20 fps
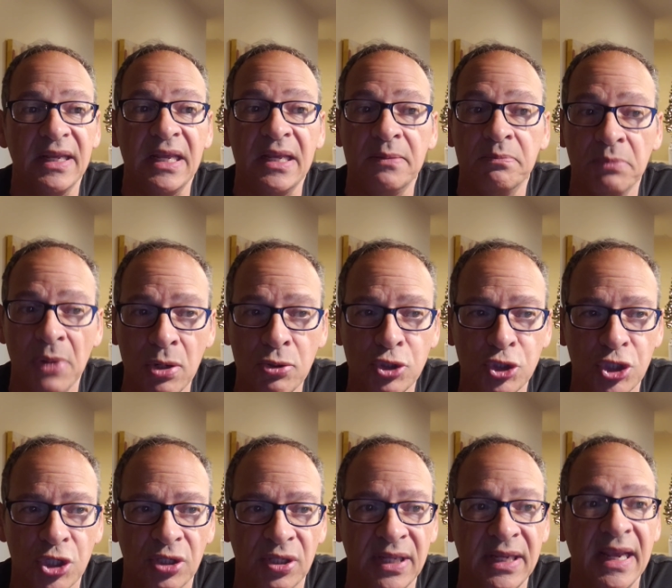
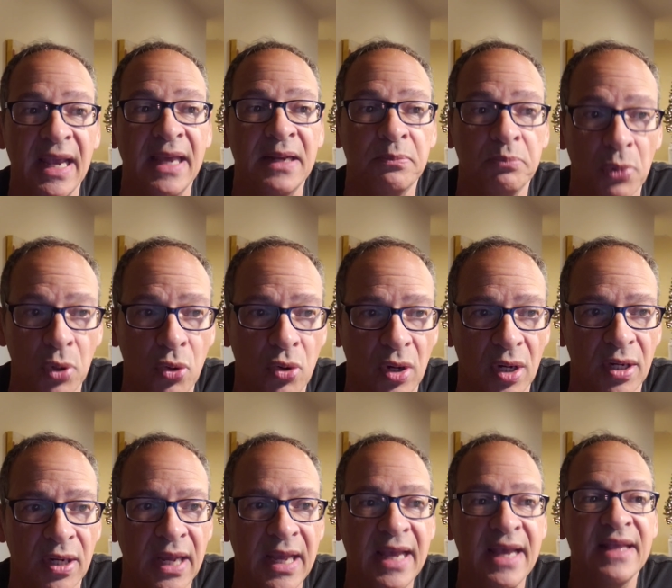emotionally and
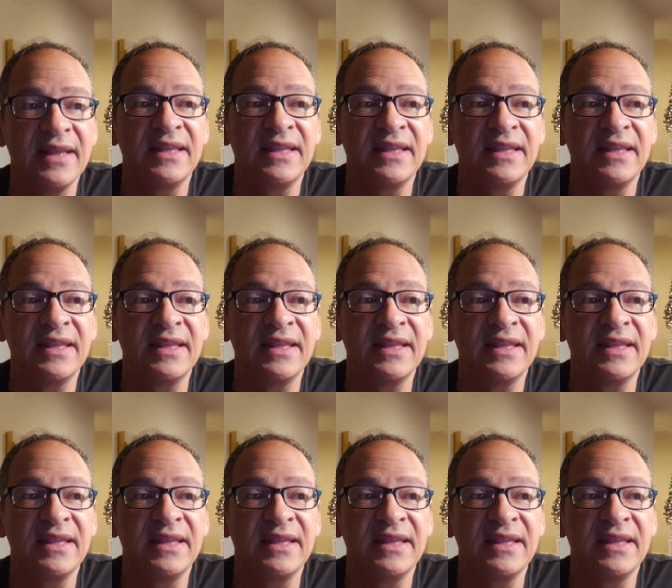more